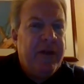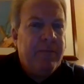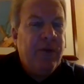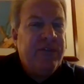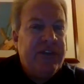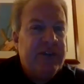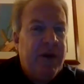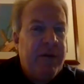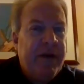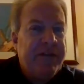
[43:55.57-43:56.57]
mostly
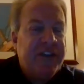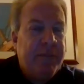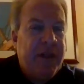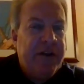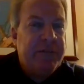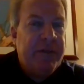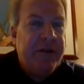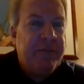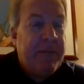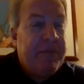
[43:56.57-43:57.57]
smallmouth, some
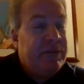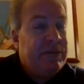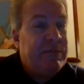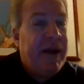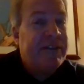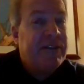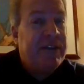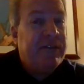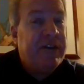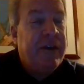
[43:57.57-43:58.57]
largemouth, probably some spots
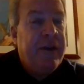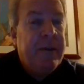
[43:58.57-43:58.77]
even.